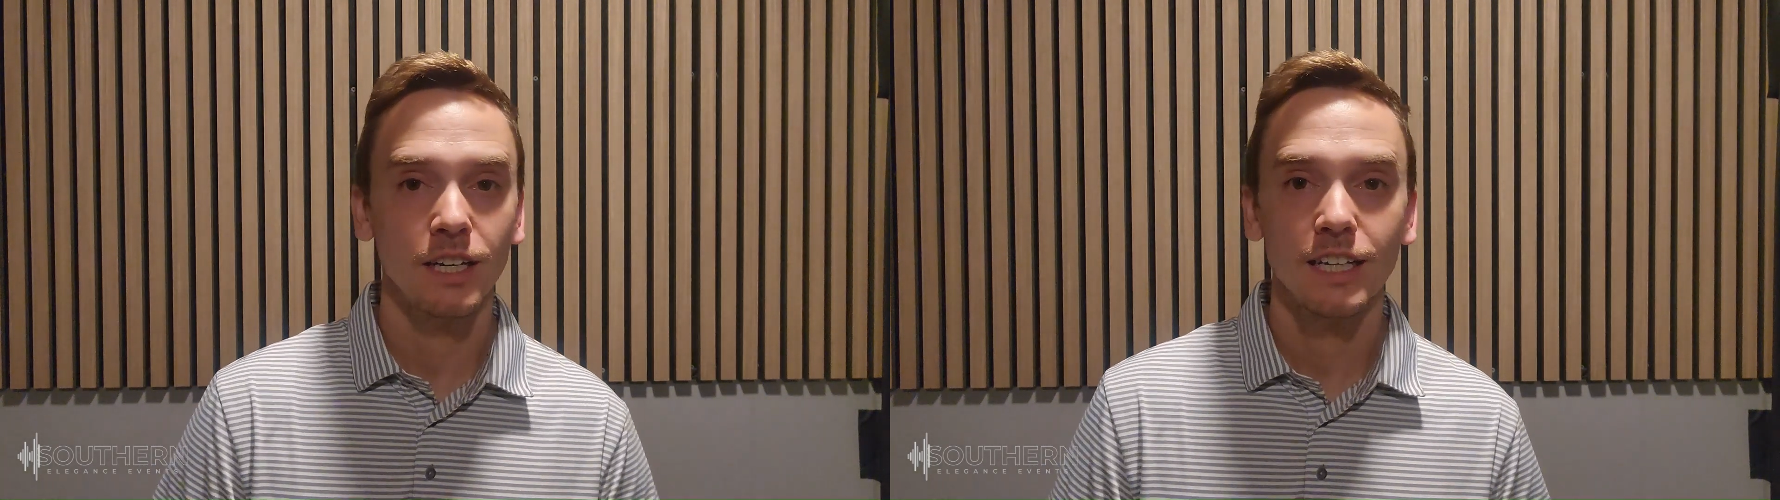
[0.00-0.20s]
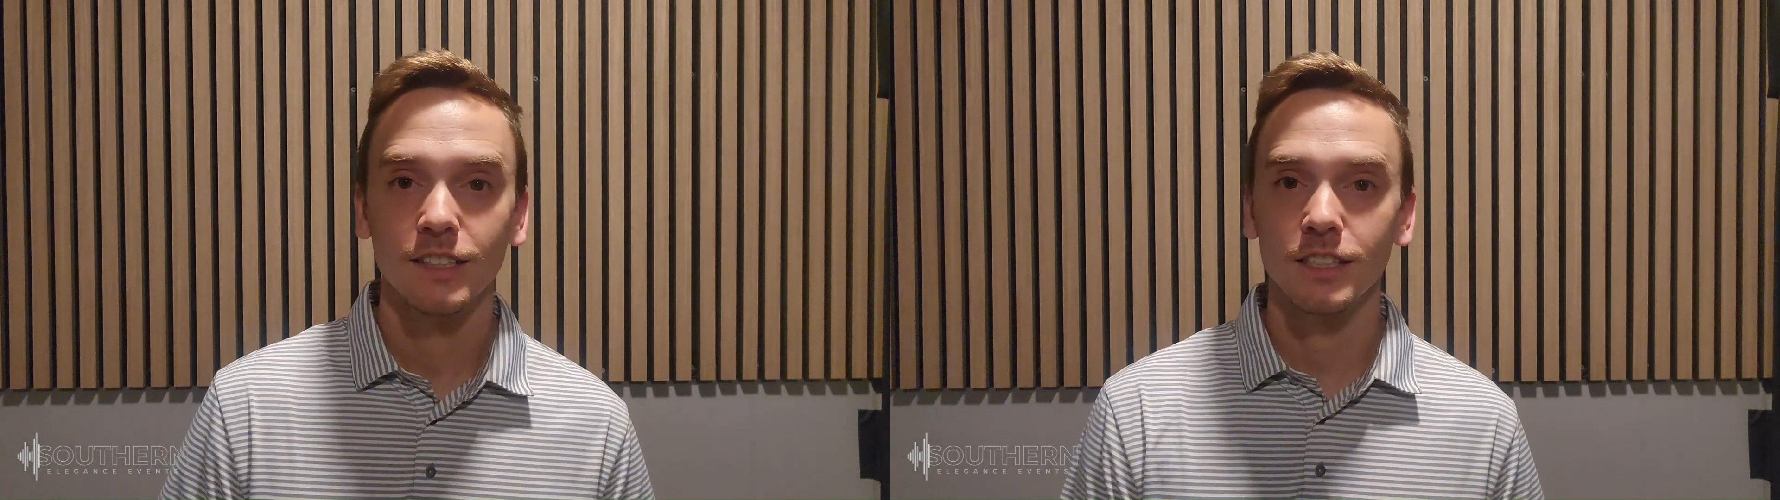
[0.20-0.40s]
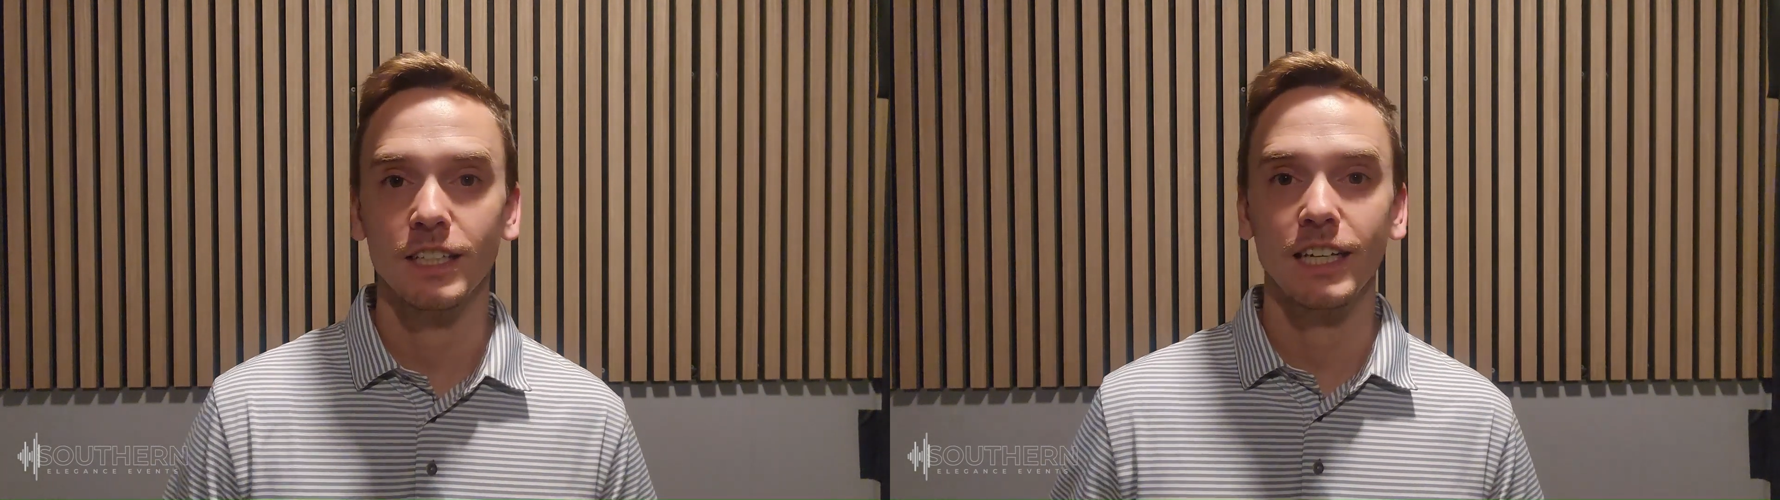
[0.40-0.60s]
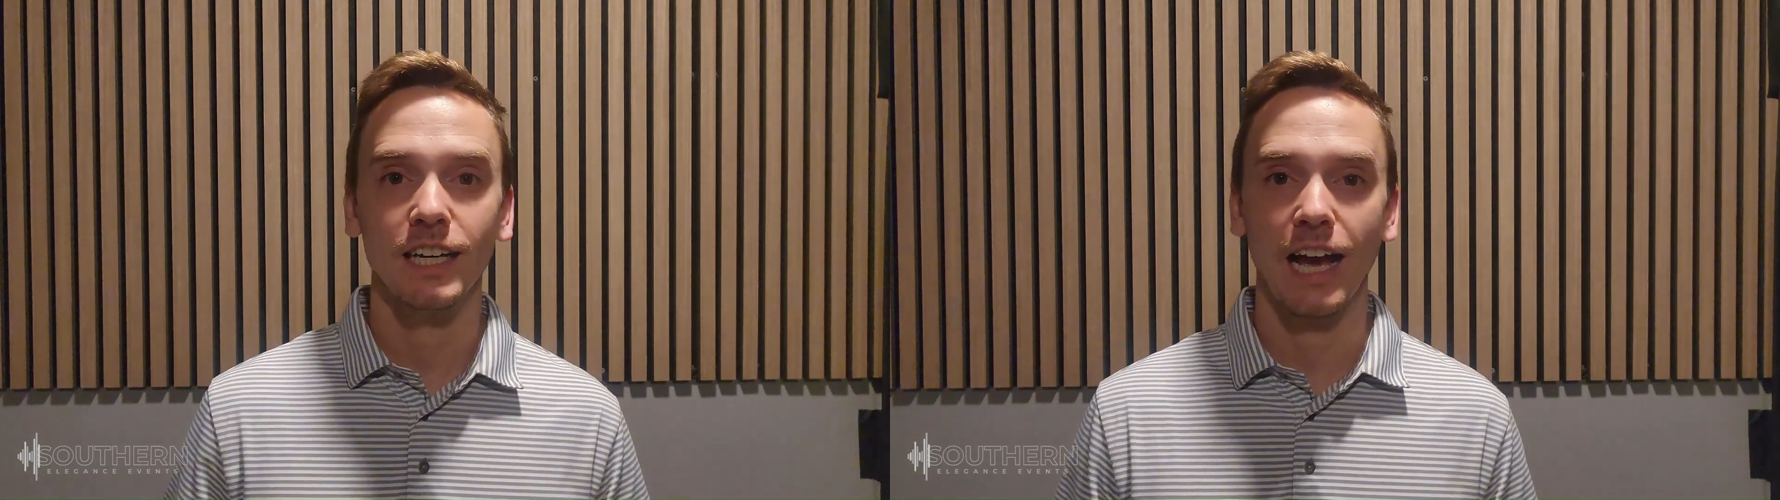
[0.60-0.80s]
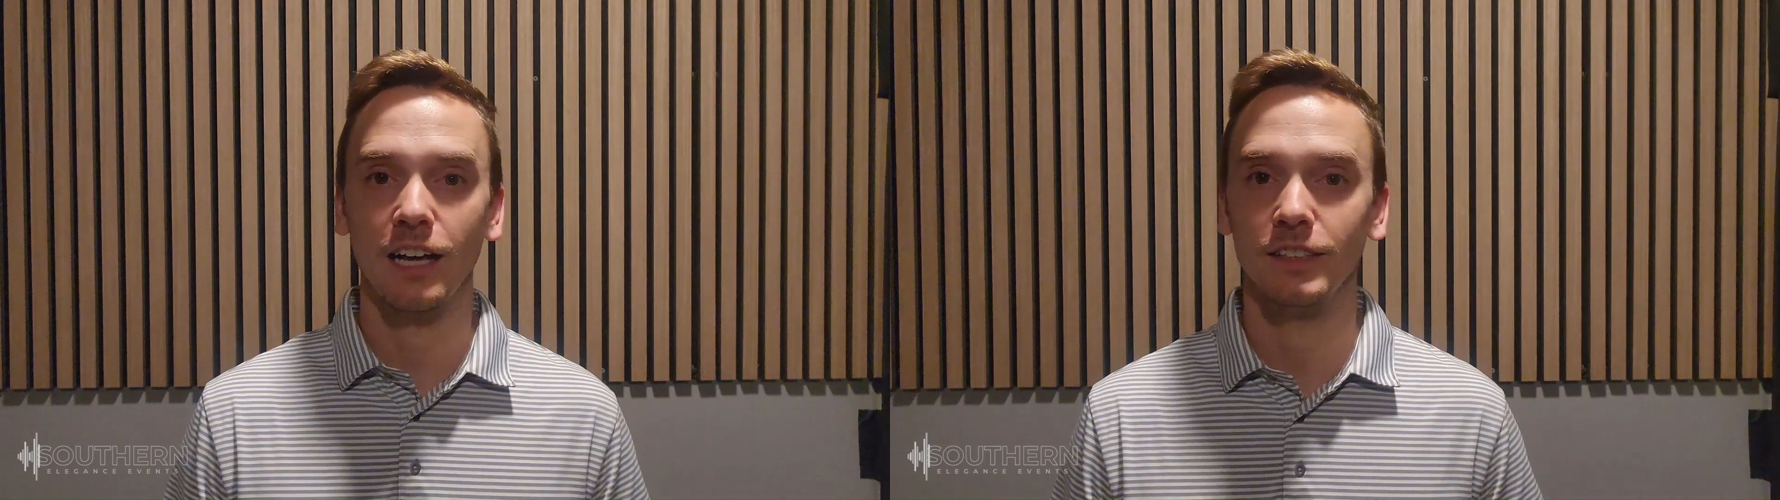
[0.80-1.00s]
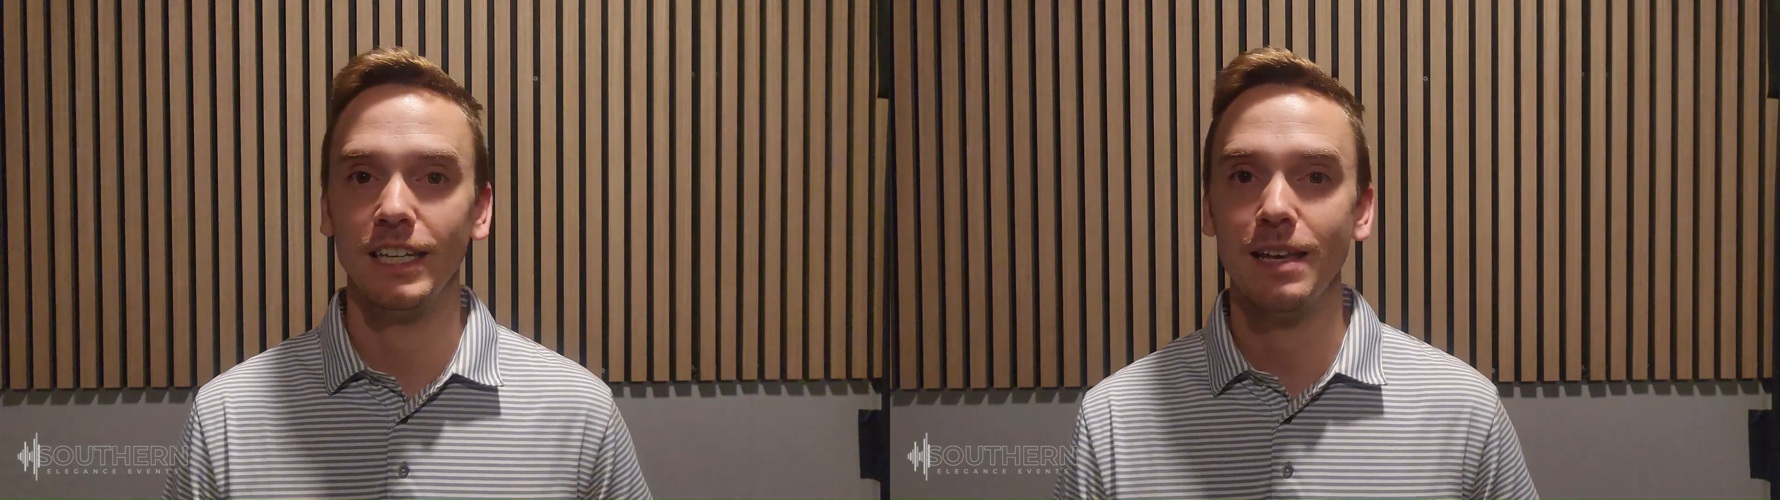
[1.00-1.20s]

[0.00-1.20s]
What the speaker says: doesn't need an outlet.